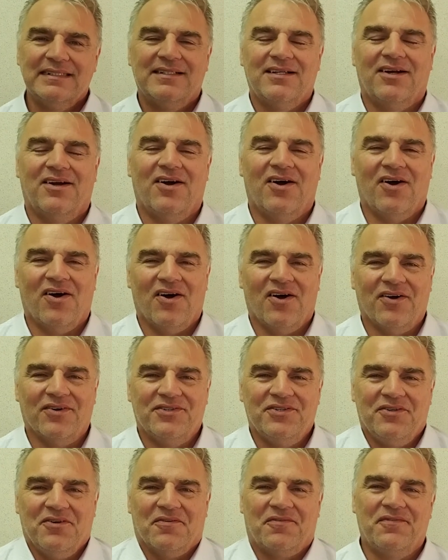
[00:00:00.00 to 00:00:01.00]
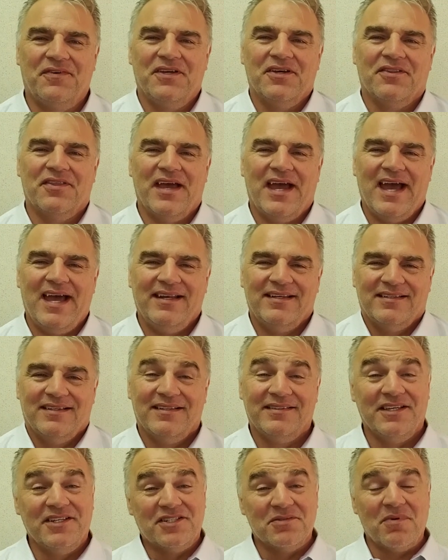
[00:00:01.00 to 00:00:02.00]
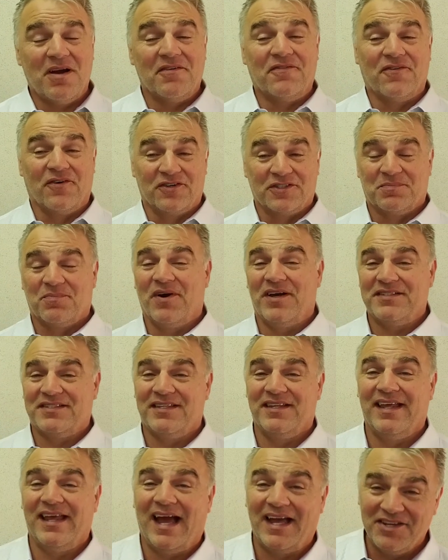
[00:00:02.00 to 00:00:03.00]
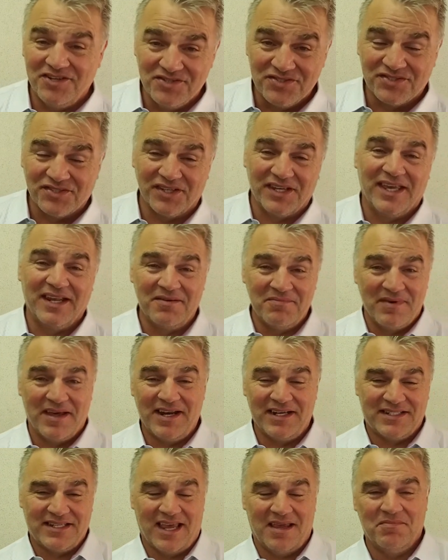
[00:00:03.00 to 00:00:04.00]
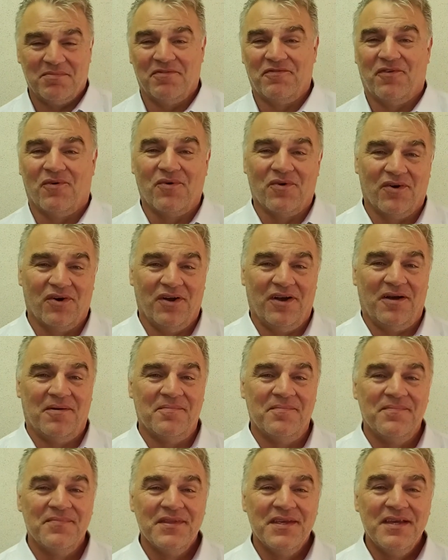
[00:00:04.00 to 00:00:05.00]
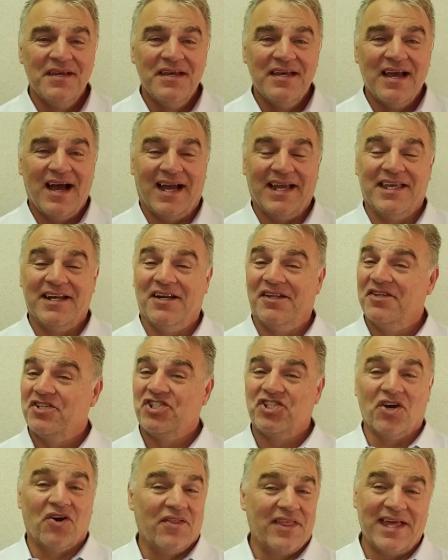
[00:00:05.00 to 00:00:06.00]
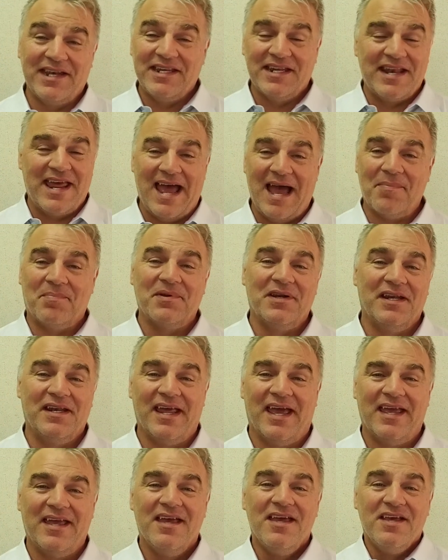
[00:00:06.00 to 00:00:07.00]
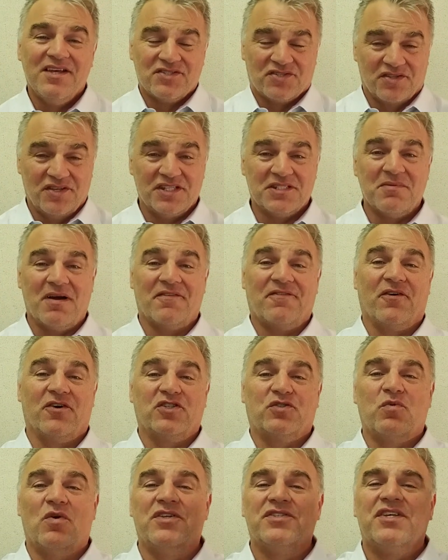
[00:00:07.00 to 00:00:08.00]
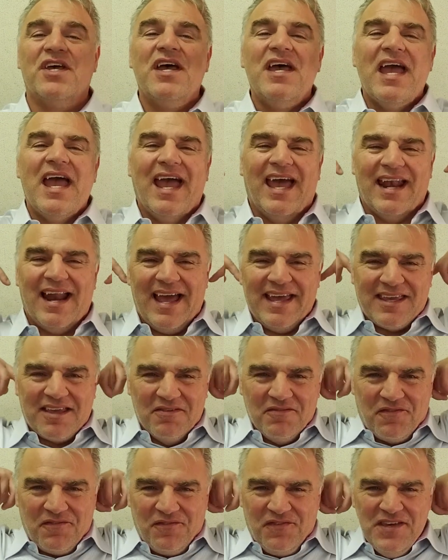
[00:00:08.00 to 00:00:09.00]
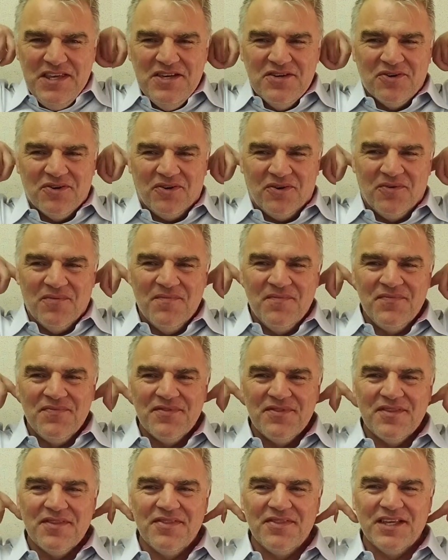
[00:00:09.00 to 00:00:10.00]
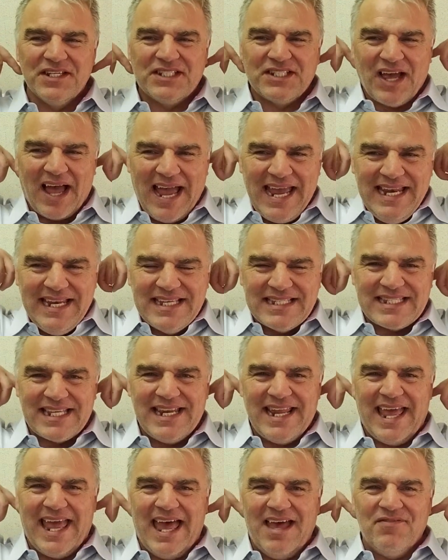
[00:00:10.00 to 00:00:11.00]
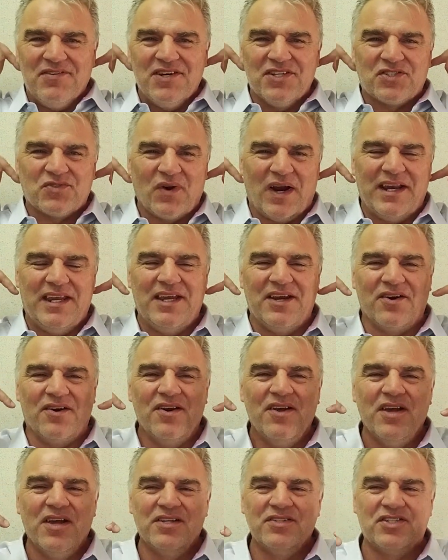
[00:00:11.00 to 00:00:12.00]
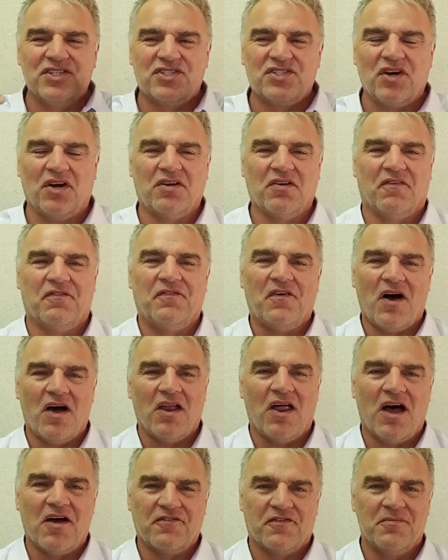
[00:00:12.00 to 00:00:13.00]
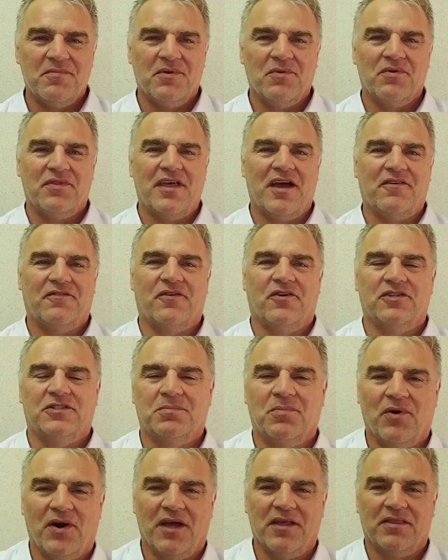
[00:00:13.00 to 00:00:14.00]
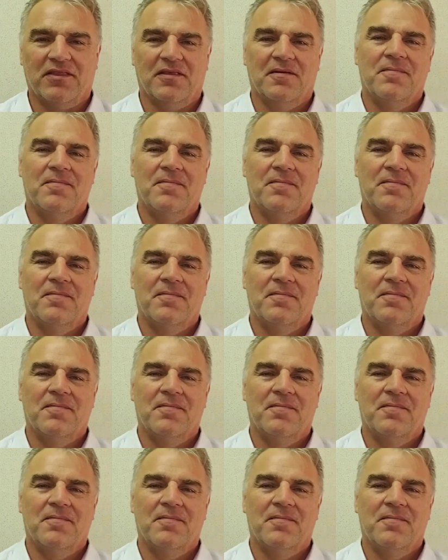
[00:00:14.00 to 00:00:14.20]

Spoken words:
Oh, do you feel that? These are my first breaths today. I usually get to meditate before I get on the show. That didn't happen today. So these are my first ones. And I can feel the tightness and the heaviness right here just start to fall off of me with that first breath.